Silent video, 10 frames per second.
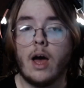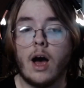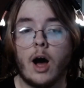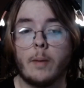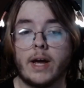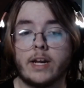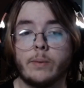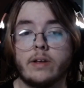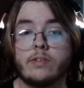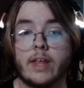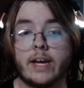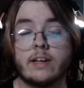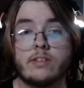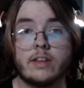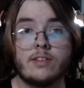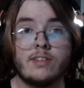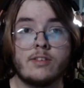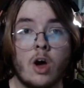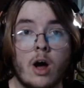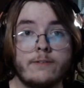Anyways, like I said, this is
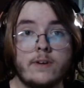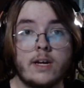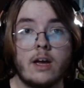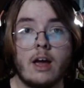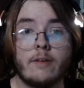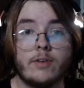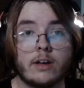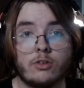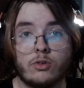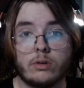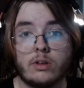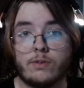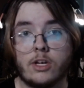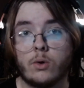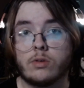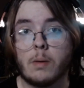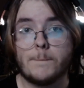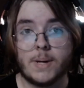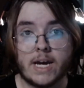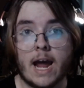Coffee. If you guys enjoyed this video, it's a
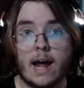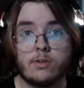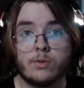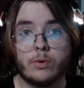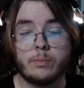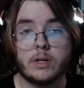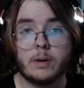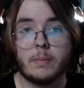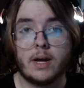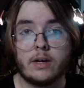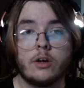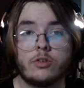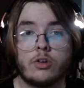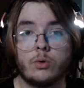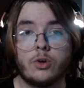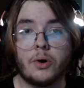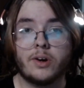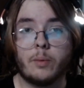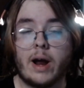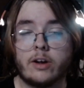big hassle for me to make. So your
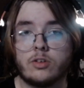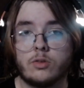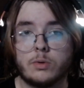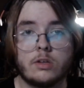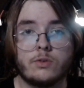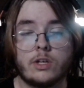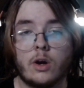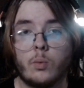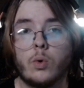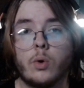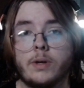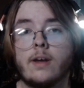interactions with this video will be